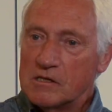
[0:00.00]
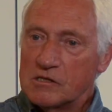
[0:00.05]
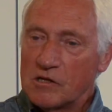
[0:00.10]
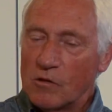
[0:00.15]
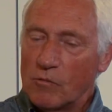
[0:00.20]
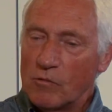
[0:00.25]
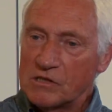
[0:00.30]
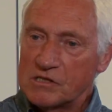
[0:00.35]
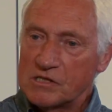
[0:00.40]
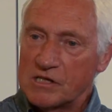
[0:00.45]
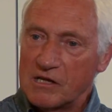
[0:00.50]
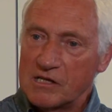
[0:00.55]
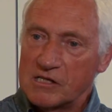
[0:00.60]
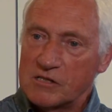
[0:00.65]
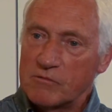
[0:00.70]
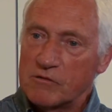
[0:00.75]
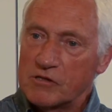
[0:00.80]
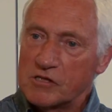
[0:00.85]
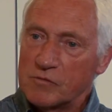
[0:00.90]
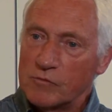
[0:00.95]
So what size would
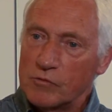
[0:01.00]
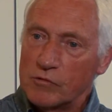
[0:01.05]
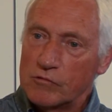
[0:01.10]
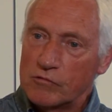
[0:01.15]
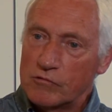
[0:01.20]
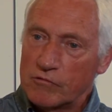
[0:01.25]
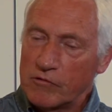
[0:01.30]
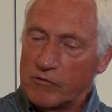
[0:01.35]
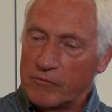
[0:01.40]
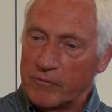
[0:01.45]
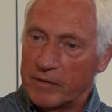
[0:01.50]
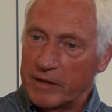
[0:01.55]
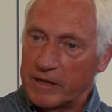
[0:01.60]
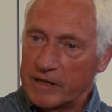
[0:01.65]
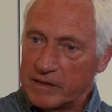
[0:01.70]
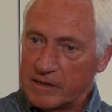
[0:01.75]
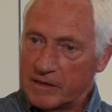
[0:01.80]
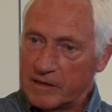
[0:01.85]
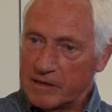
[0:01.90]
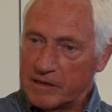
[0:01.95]
a small group be in
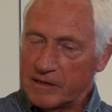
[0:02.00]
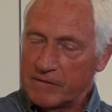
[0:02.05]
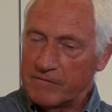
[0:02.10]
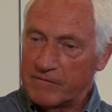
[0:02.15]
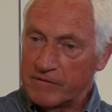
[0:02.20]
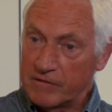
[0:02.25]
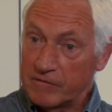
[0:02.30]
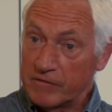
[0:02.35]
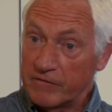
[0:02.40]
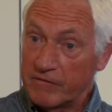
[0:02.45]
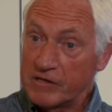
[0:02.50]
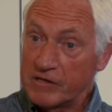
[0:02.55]
the field of